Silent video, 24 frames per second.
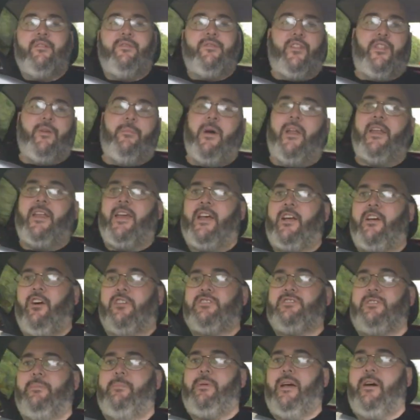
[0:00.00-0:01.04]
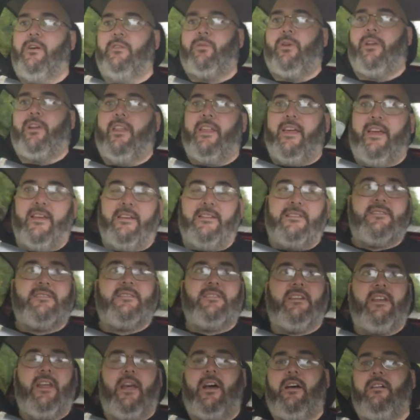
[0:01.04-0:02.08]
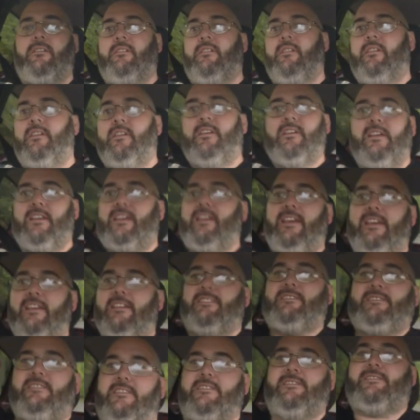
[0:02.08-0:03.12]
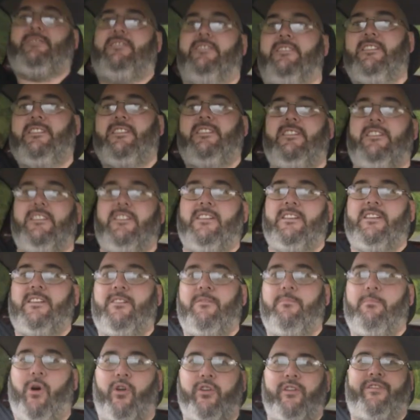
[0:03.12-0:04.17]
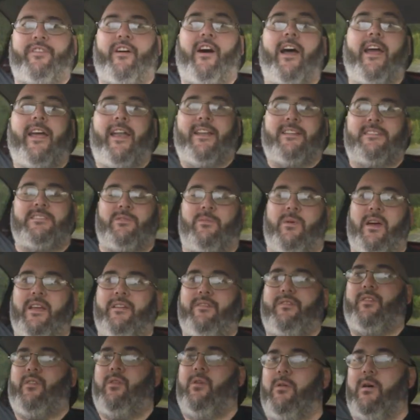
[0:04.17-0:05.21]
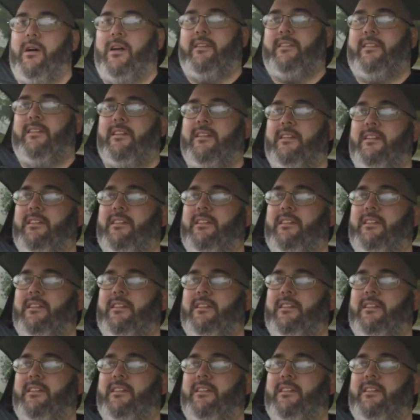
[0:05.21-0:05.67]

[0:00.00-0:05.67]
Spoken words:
For the money it costs to build one of these, you know, it's modifying's the way forward.